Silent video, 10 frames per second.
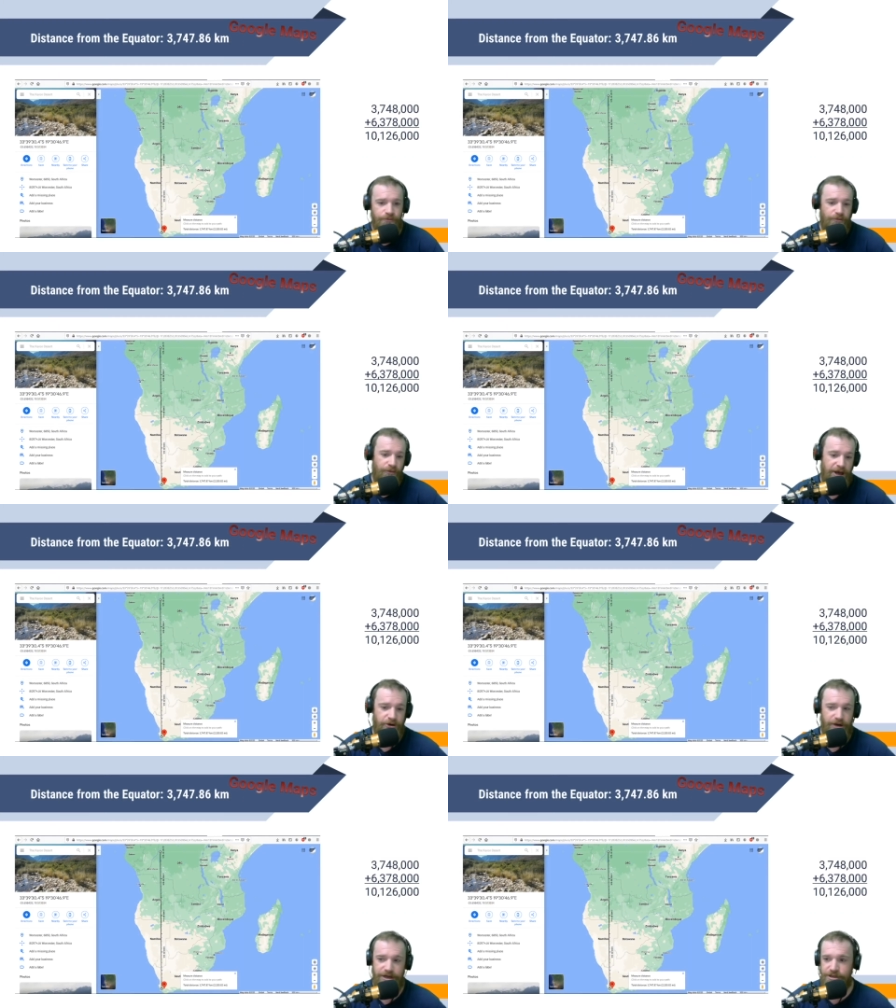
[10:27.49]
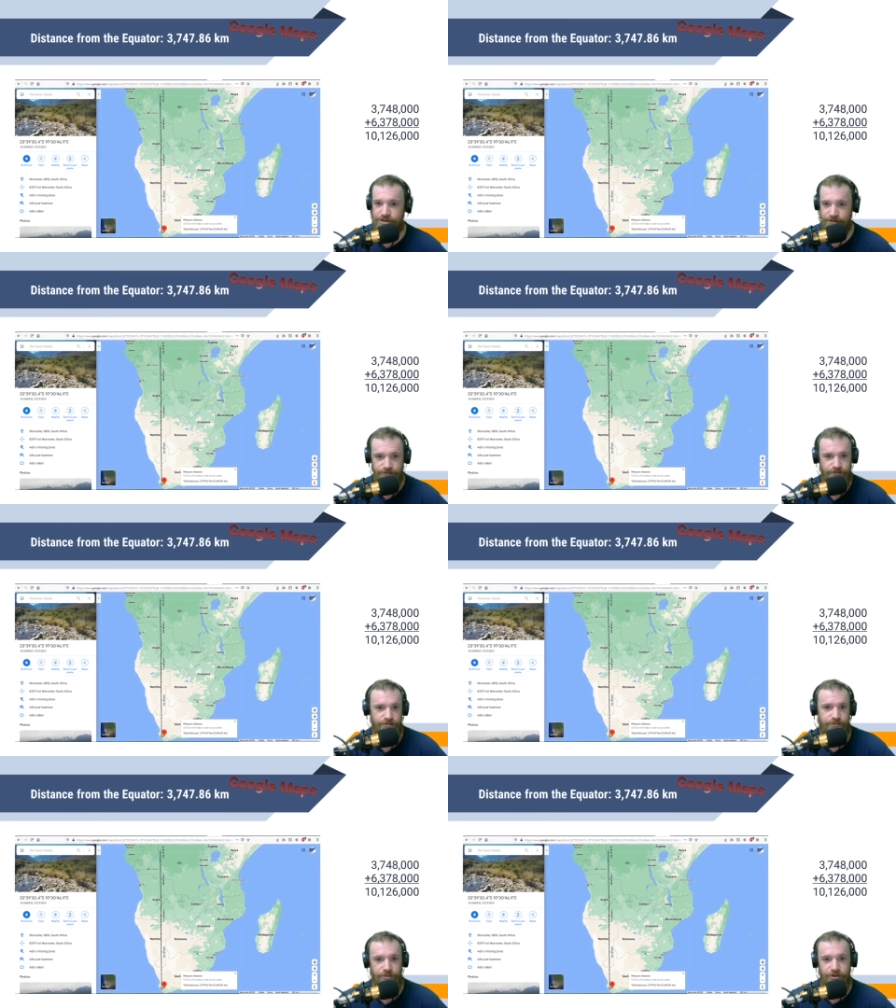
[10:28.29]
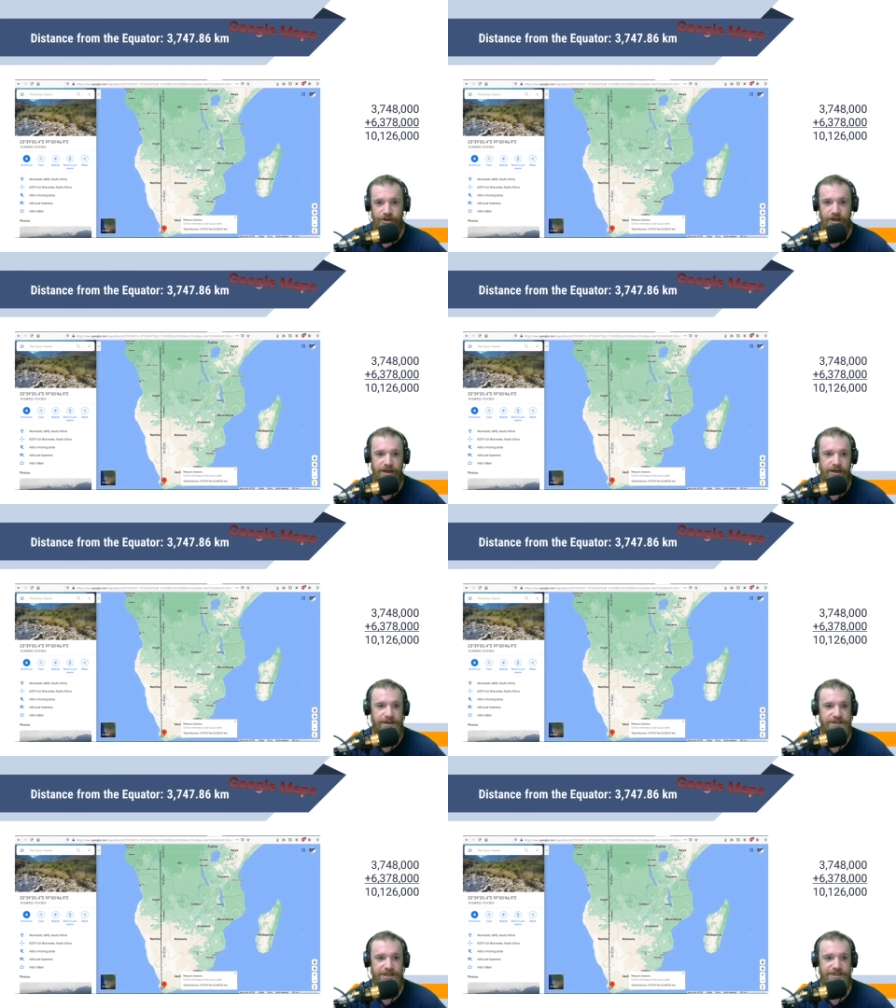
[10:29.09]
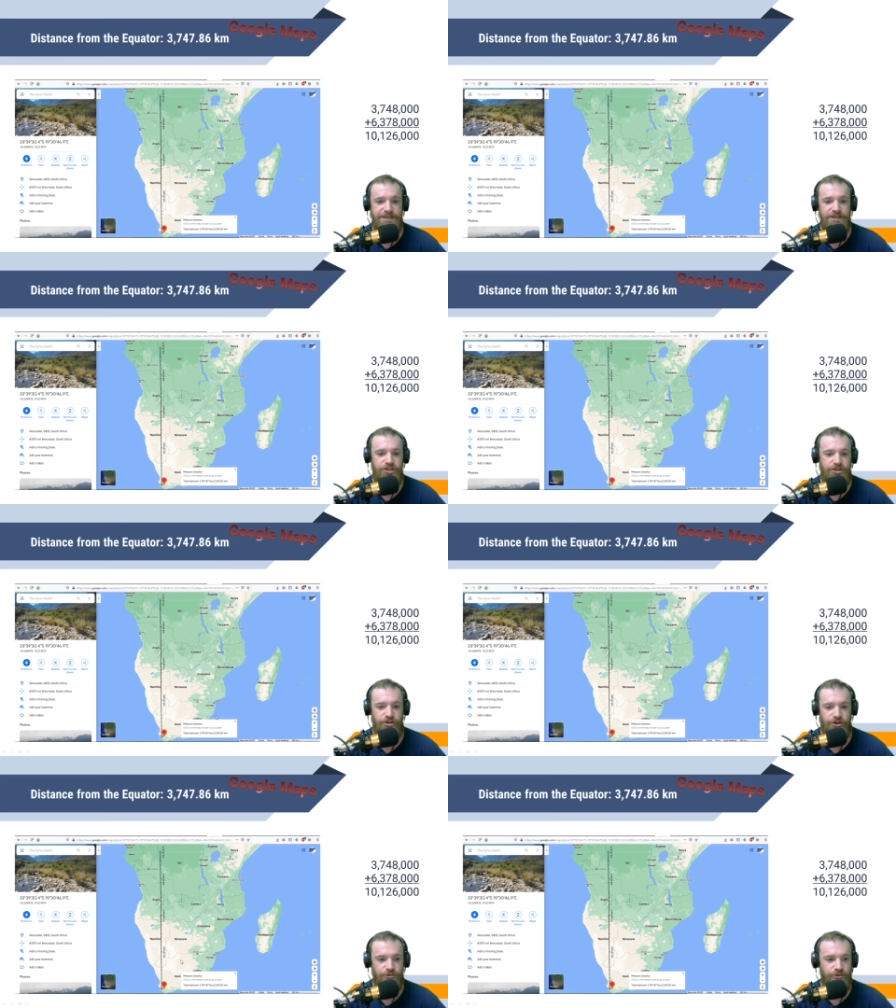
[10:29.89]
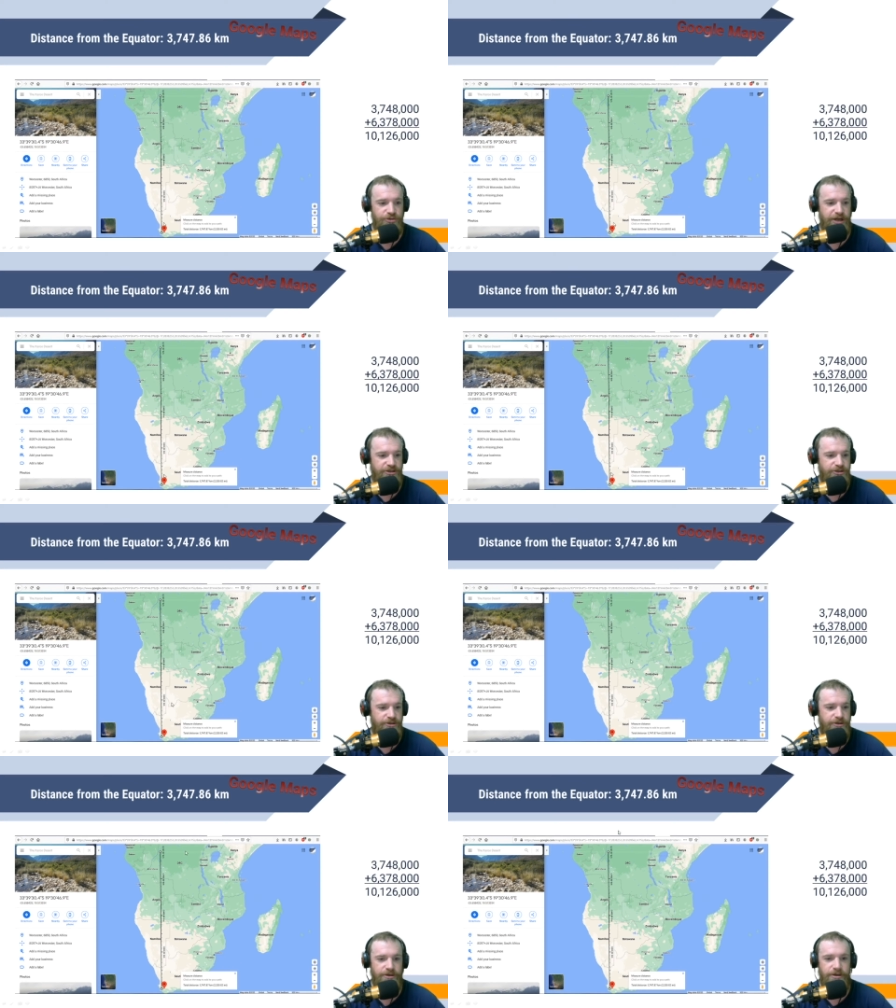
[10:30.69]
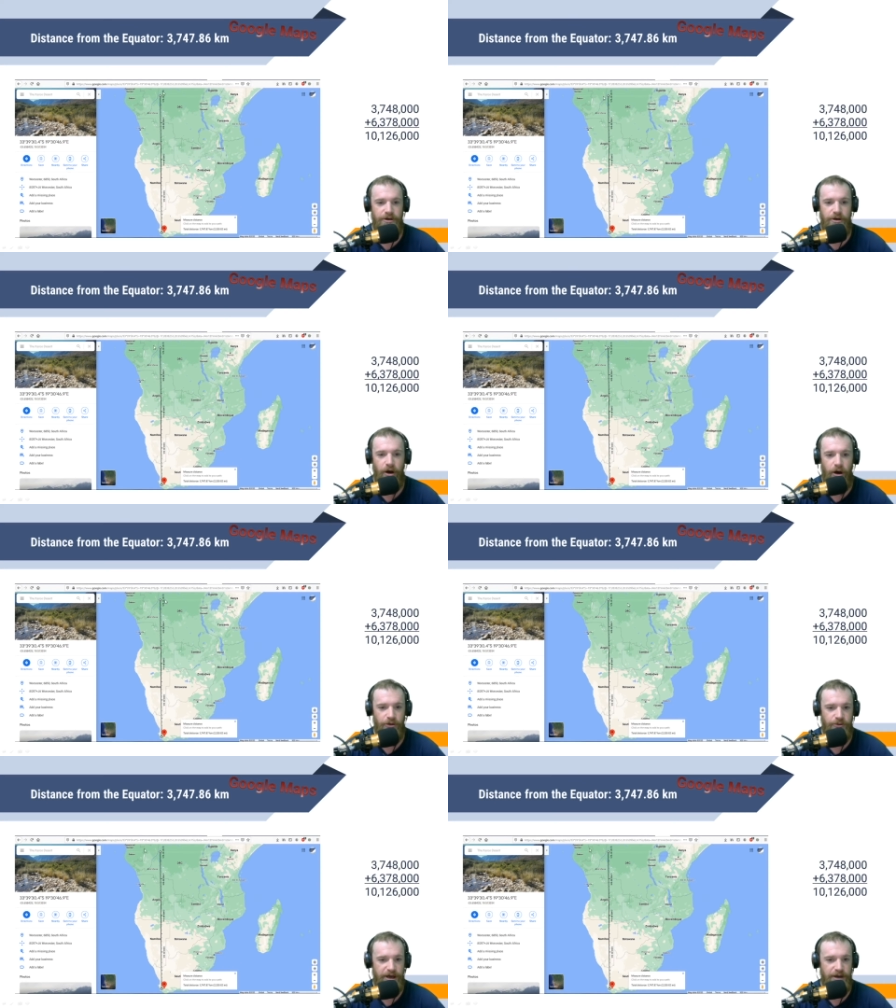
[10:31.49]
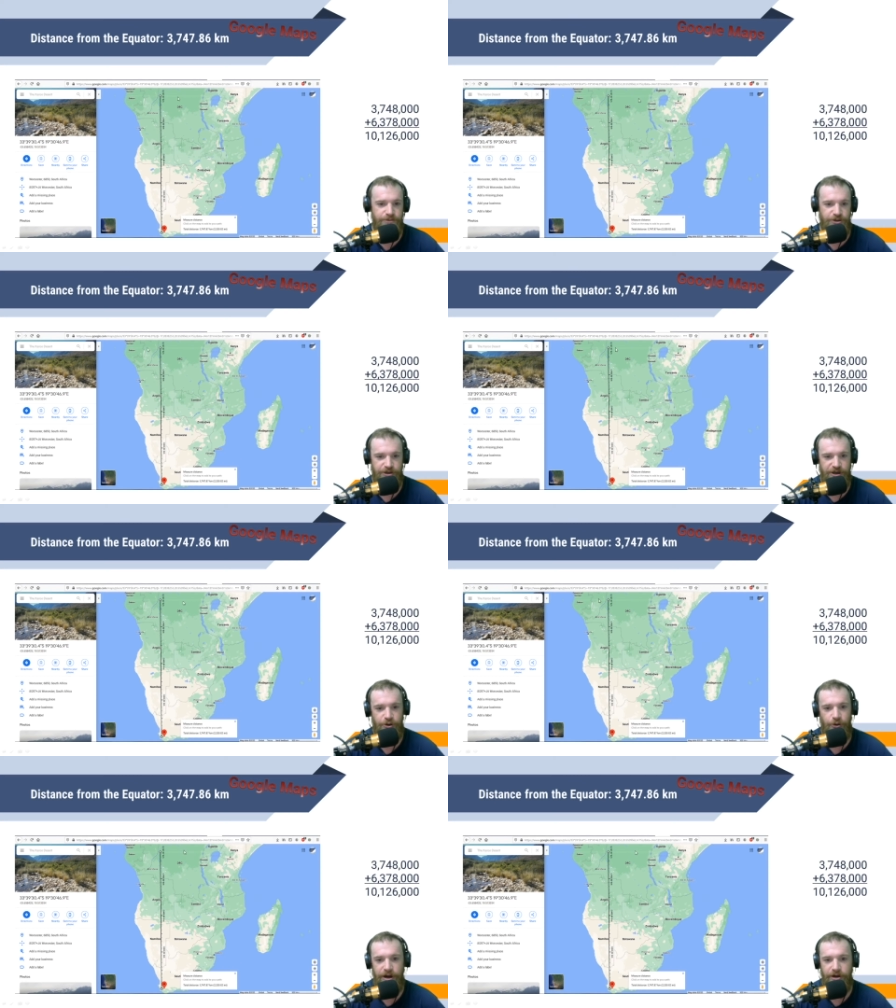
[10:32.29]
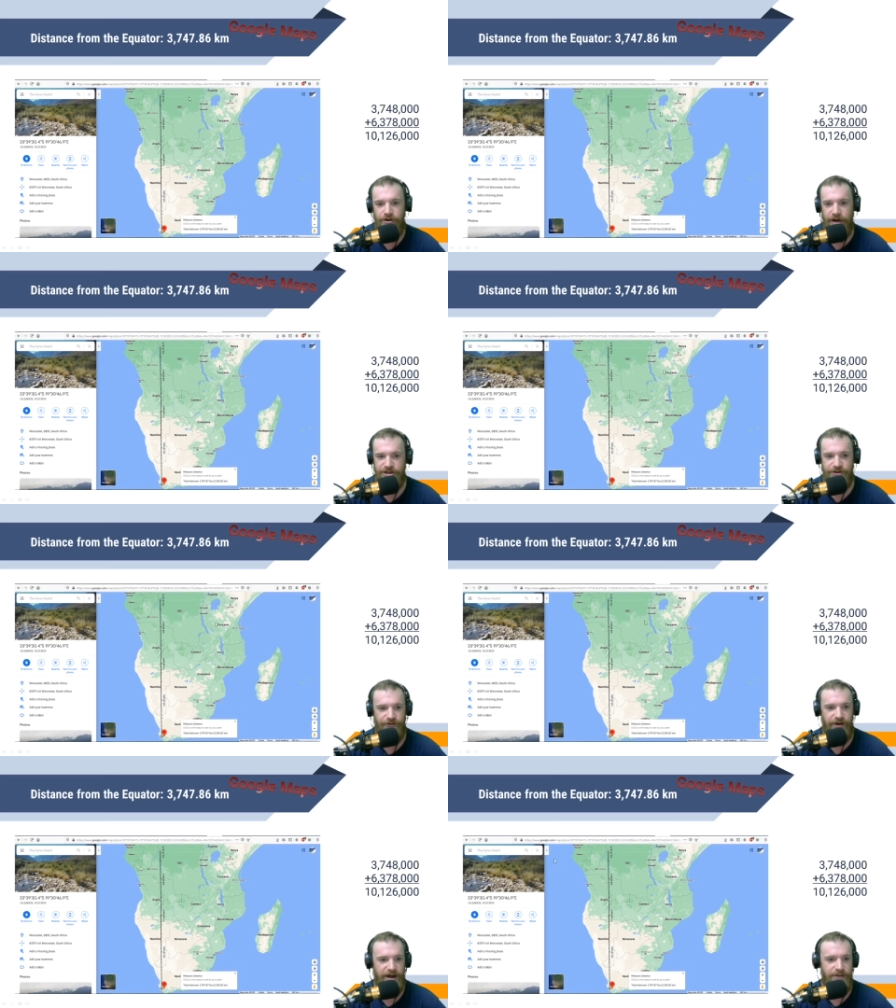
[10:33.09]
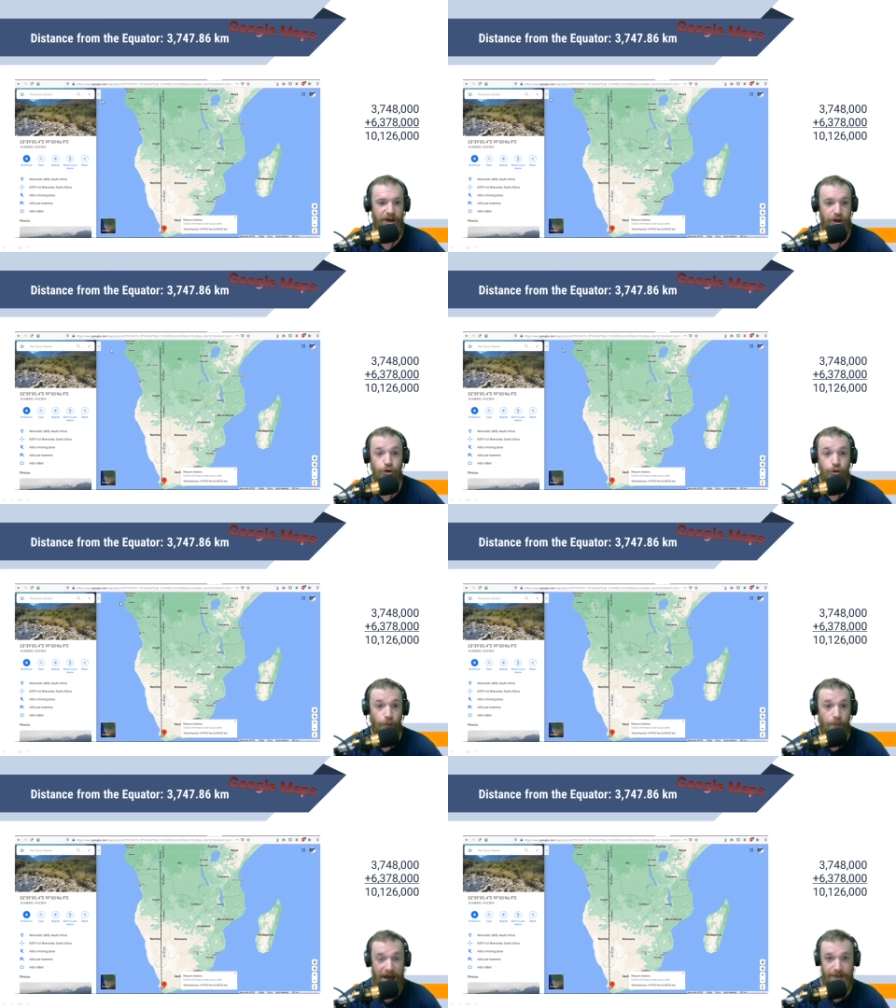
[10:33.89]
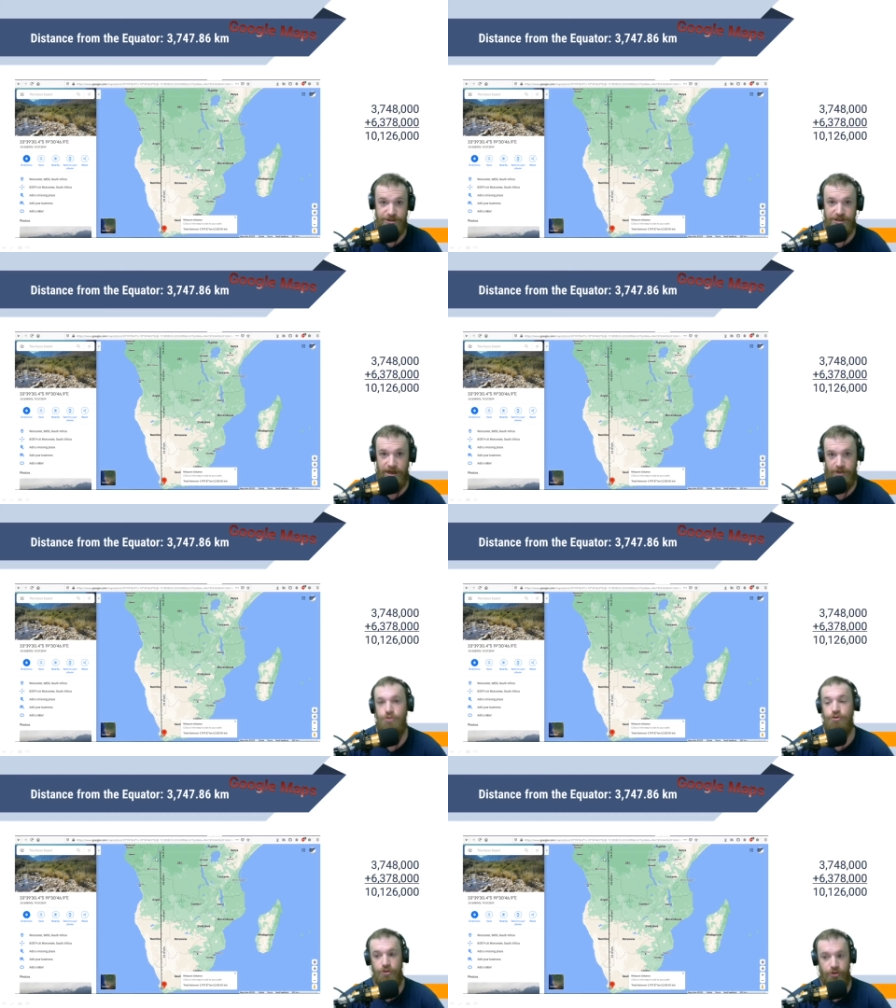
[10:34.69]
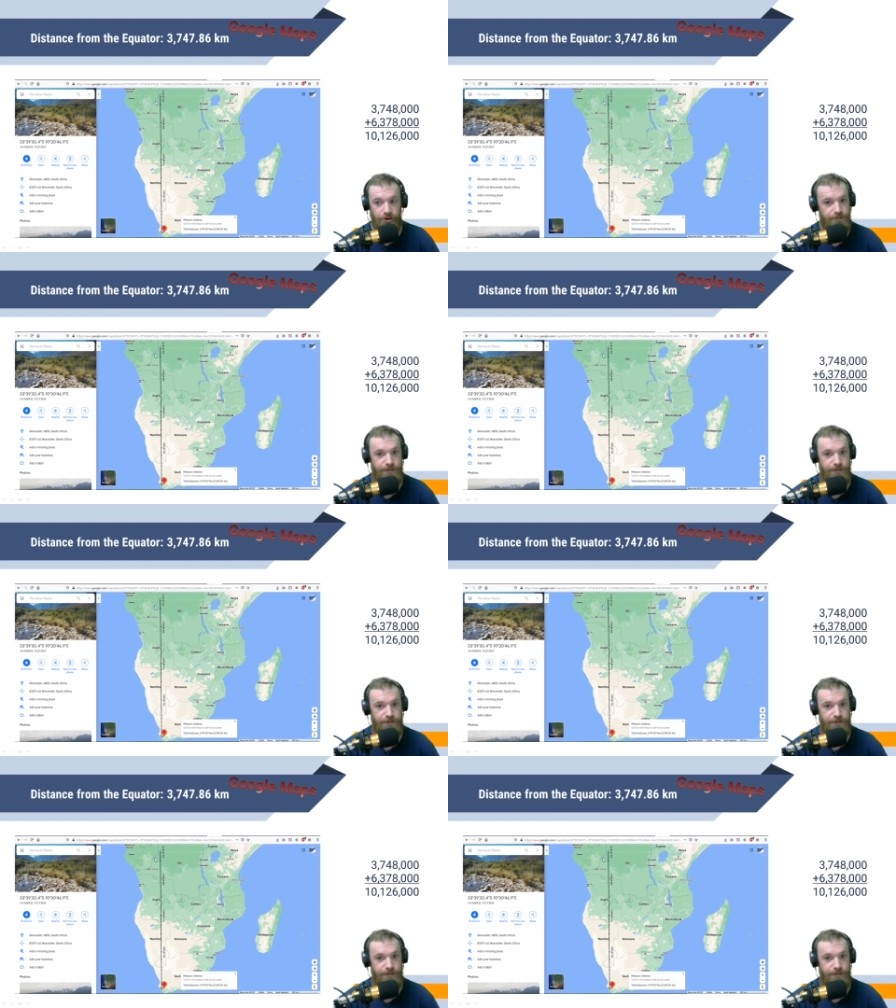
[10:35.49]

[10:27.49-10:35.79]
Here is the distance to the Karoo Desert, all the way up to the equator as defined by Google Maps, not Google Earth.